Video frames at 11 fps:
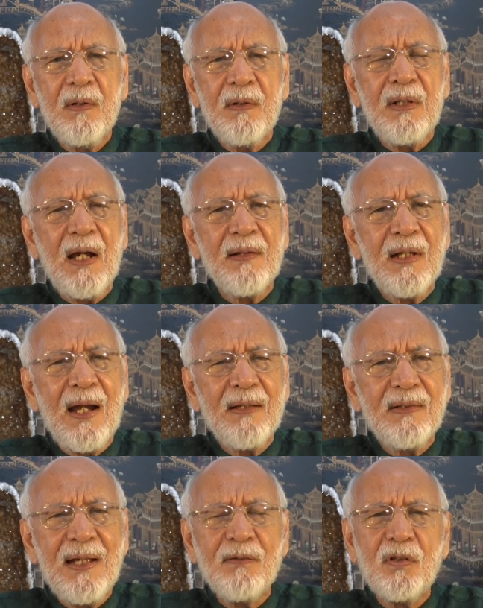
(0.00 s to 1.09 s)
They are the
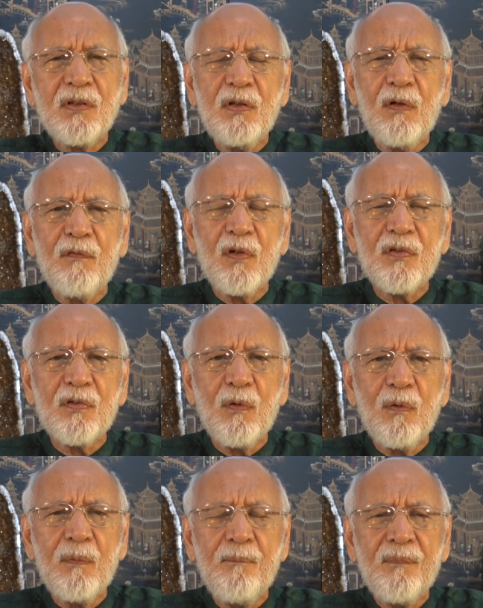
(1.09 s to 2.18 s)
identity of your
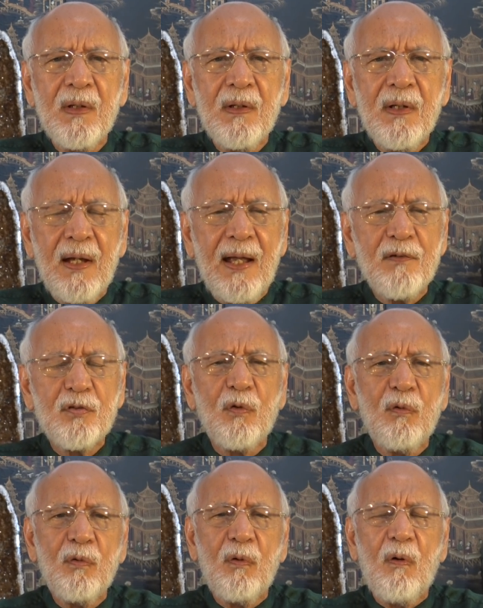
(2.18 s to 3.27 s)
soul. And
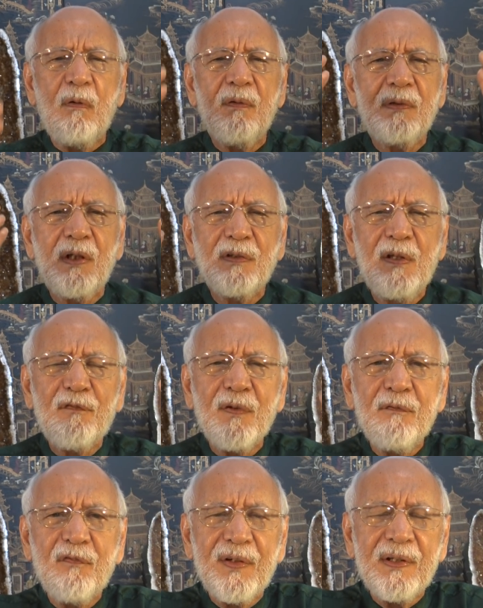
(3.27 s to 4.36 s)
so the
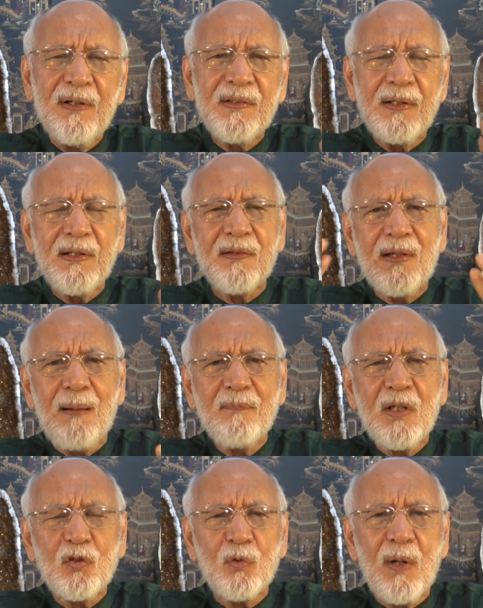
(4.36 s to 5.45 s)
different fingers and the thumb
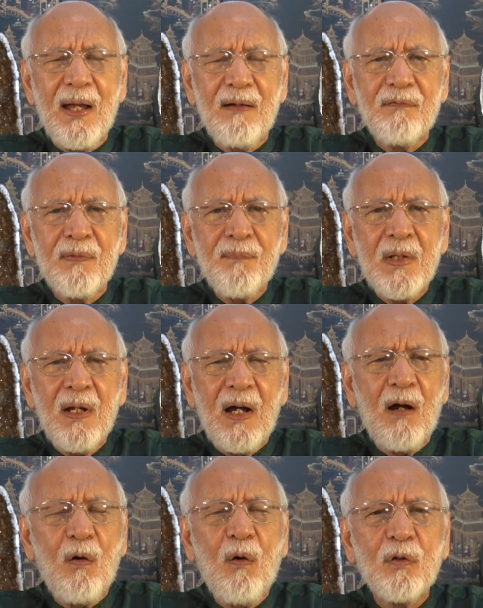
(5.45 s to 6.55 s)
that you have
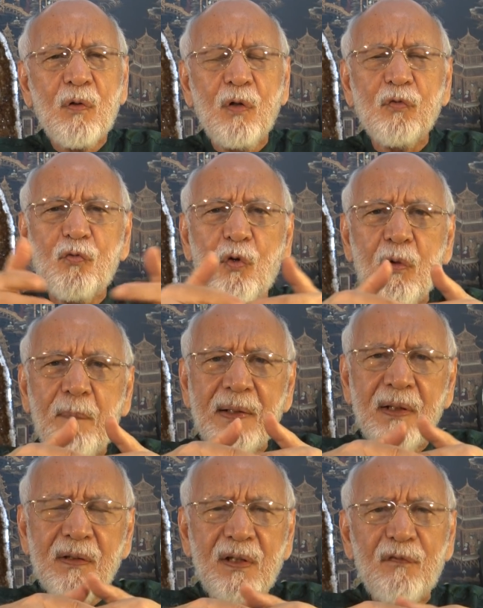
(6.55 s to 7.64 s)
are all controlled by
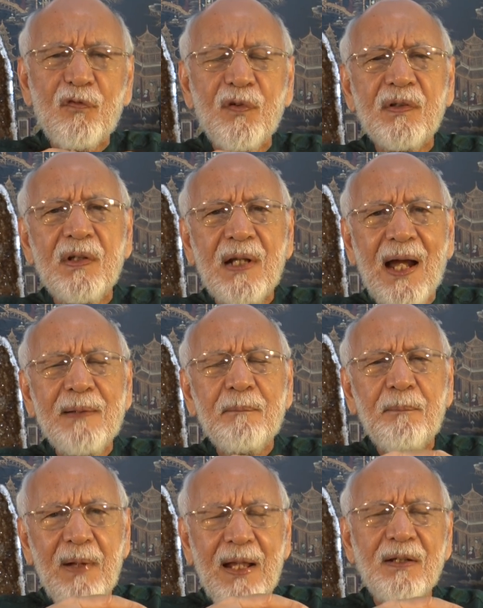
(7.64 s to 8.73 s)
the different
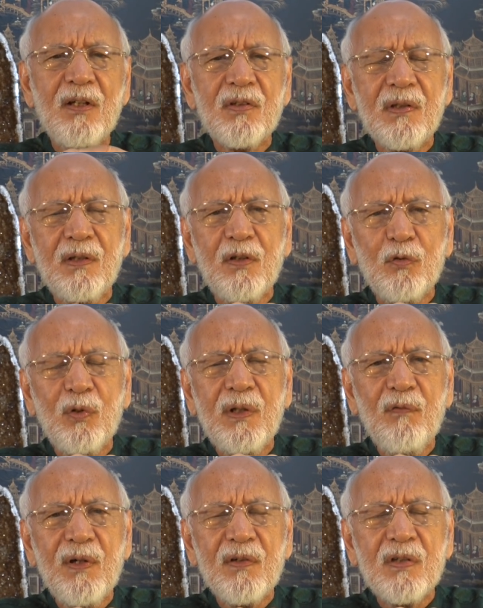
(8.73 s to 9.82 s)
nine planets in the
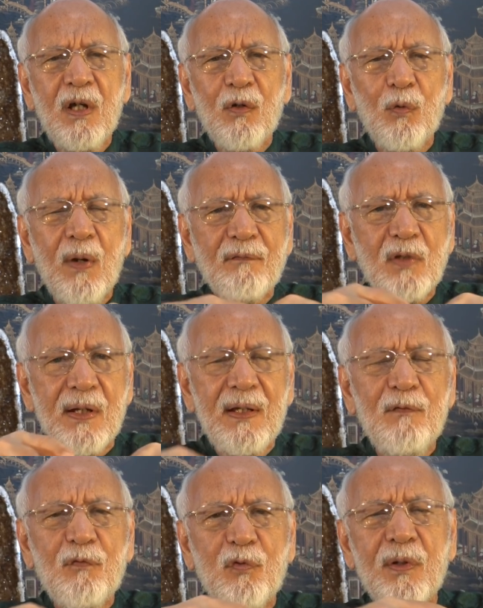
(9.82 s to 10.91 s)
universe who have the
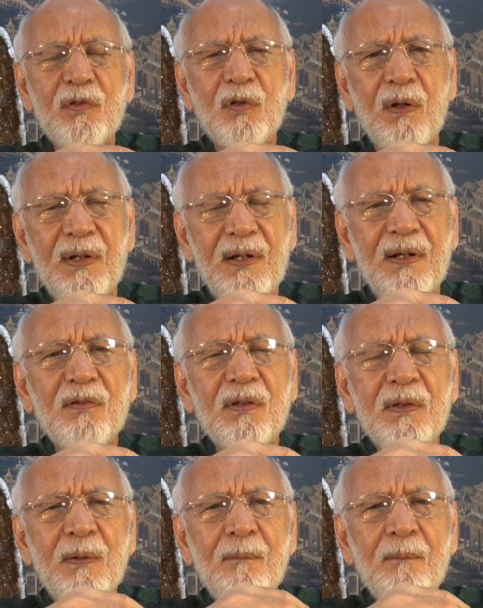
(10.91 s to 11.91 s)
influence on Earth,